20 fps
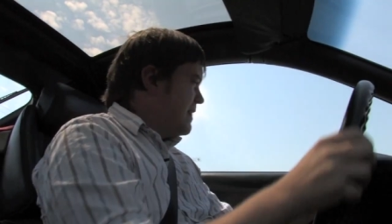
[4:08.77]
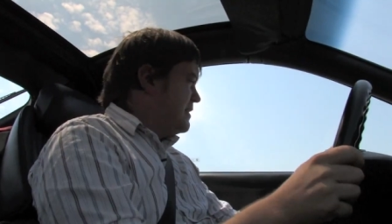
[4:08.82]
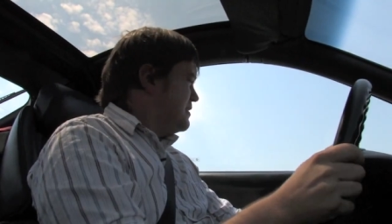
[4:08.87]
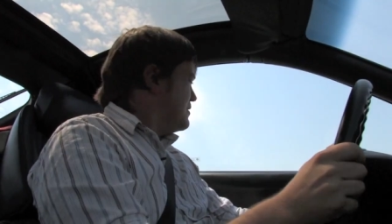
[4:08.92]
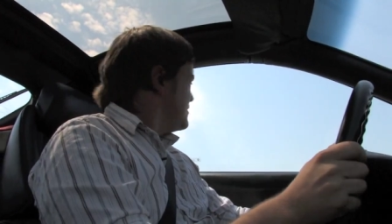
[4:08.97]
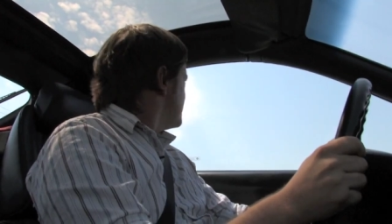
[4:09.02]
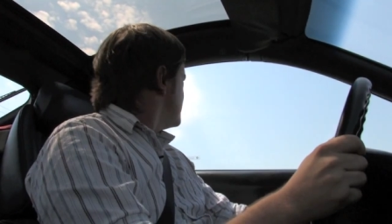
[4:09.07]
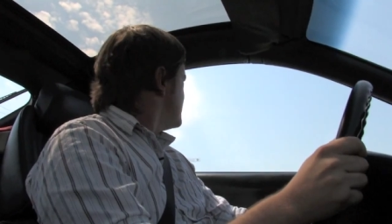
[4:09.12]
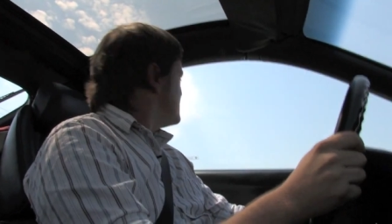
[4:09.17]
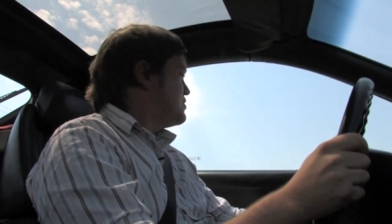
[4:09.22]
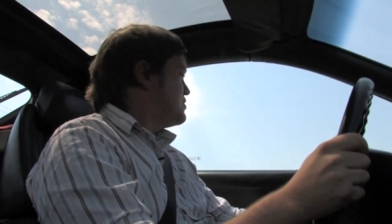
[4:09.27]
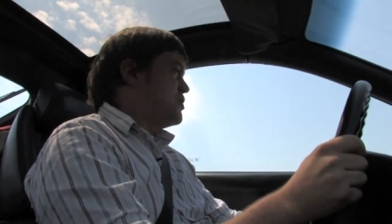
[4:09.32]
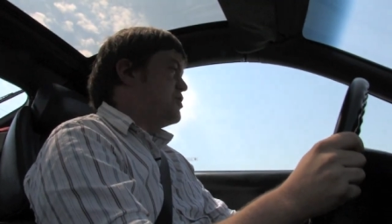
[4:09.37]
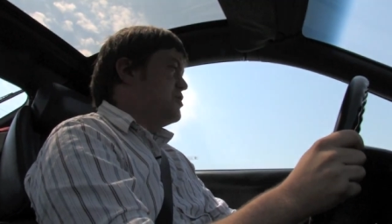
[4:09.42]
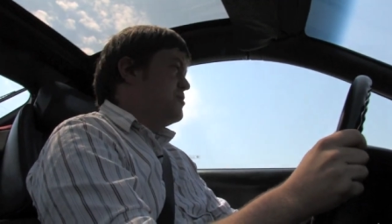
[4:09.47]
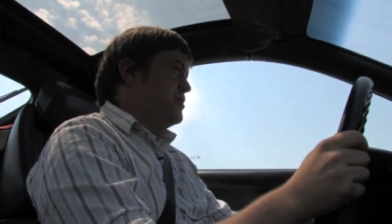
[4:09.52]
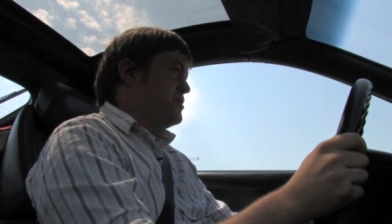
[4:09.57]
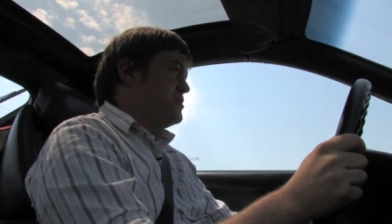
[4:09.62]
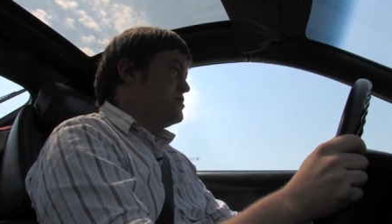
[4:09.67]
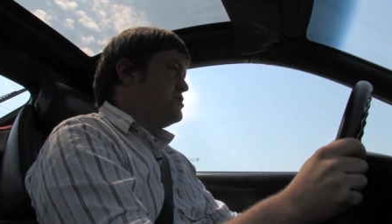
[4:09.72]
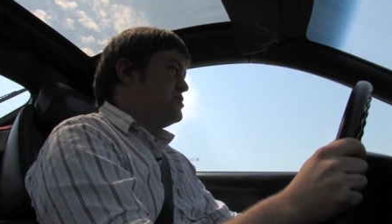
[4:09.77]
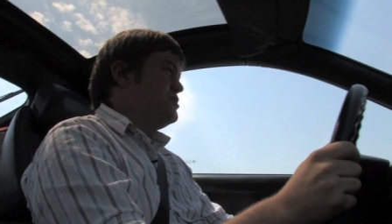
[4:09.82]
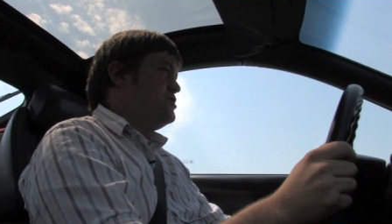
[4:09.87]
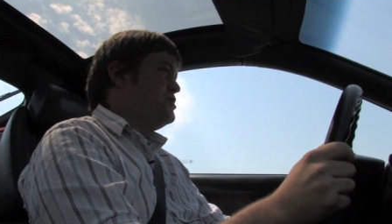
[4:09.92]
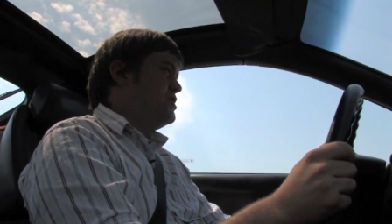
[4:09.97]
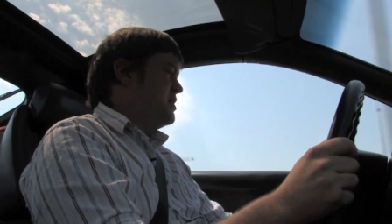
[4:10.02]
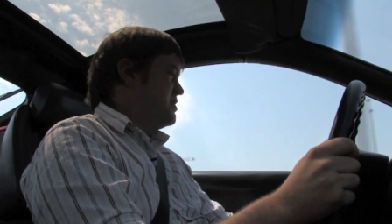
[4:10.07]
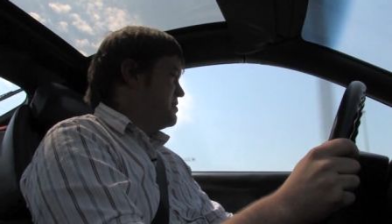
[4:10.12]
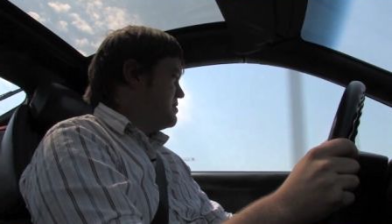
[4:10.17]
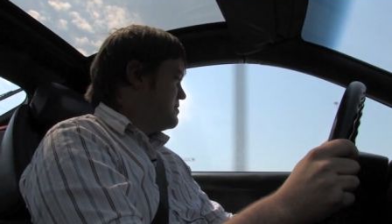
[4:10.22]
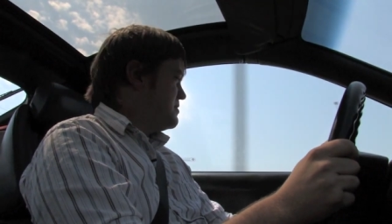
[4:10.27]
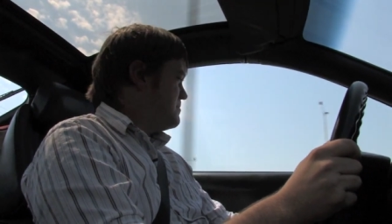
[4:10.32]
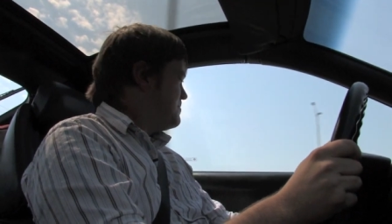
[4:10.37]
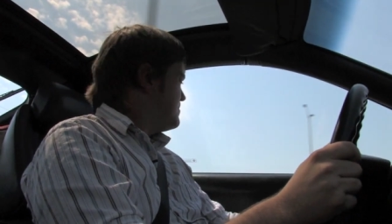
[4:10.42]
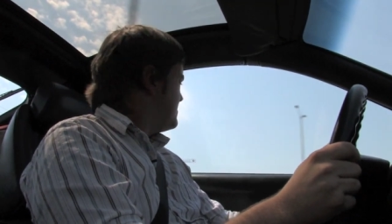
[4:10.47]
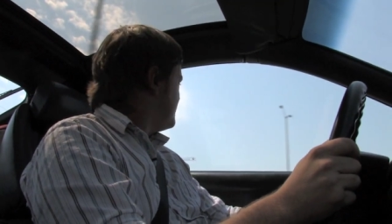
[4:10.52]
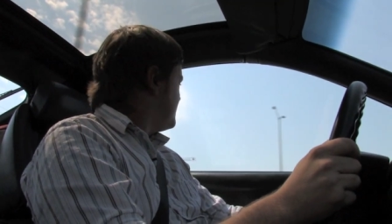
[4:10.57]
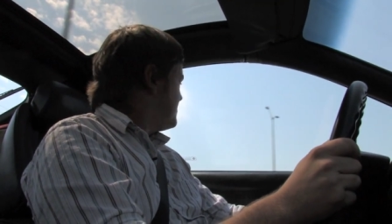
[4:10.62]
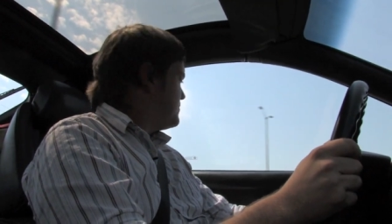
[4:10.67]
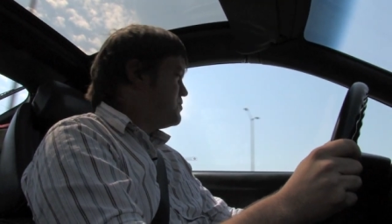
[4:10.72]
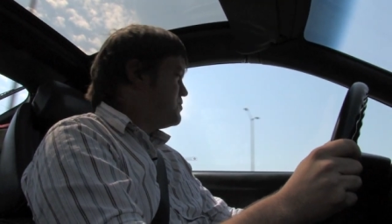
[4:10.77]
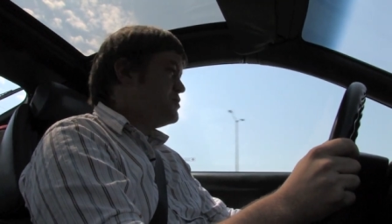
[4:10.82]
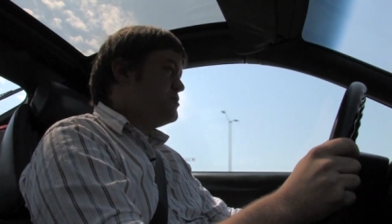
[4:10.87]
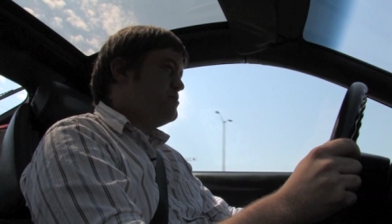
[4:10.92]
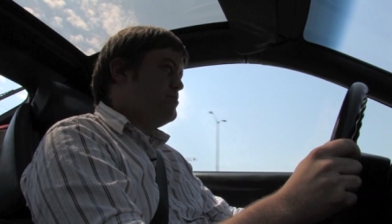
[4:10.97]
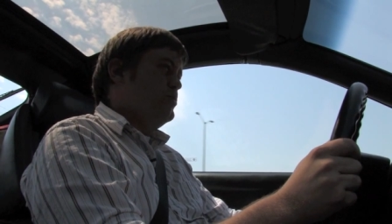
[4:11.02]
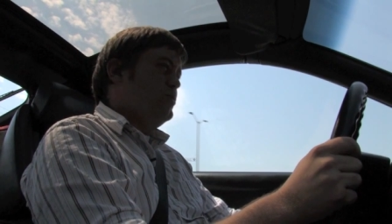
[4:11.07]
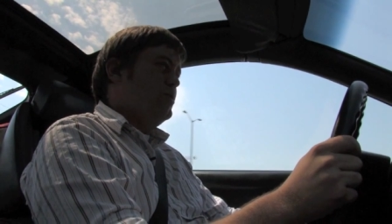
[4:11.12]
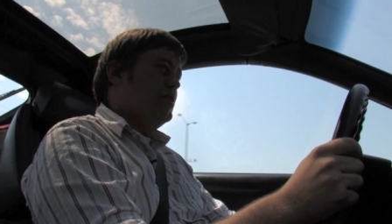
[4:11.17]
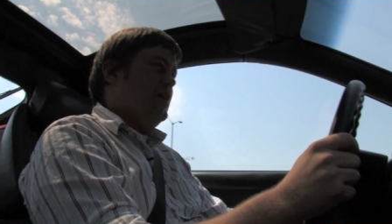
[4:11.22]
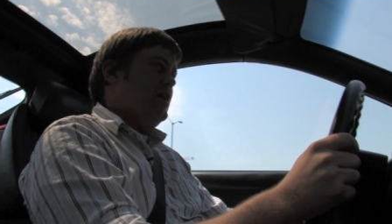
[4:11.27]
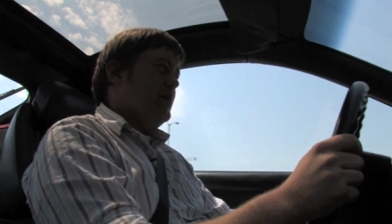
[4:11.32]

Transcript: Those turbos just spool